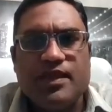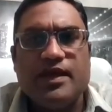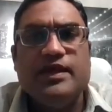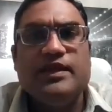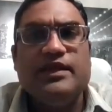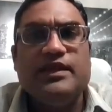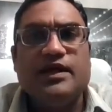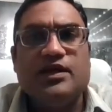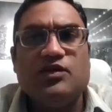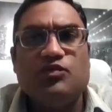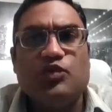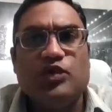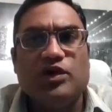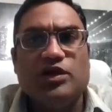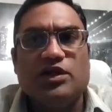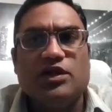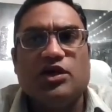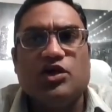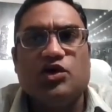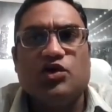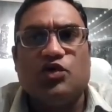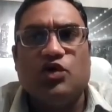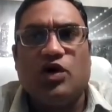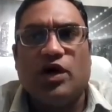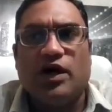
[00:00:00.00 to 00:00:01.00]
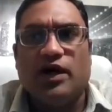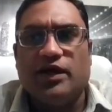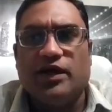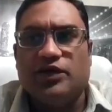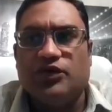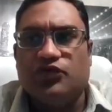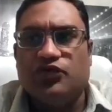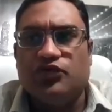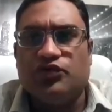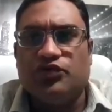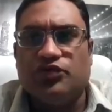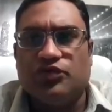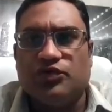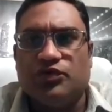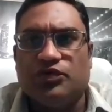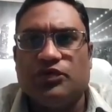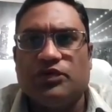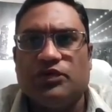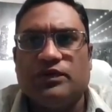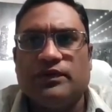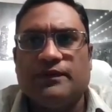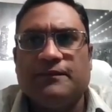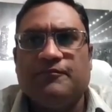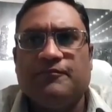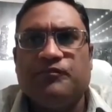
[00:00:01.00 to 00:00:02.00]
and then we'll go on
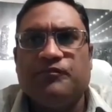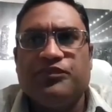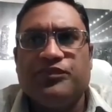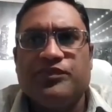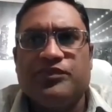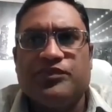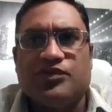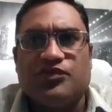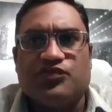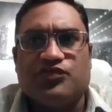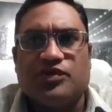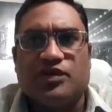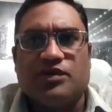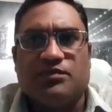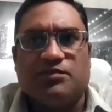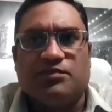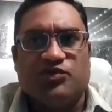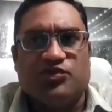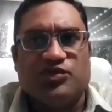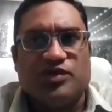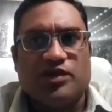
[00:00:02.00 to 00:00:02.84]
to the syllabus.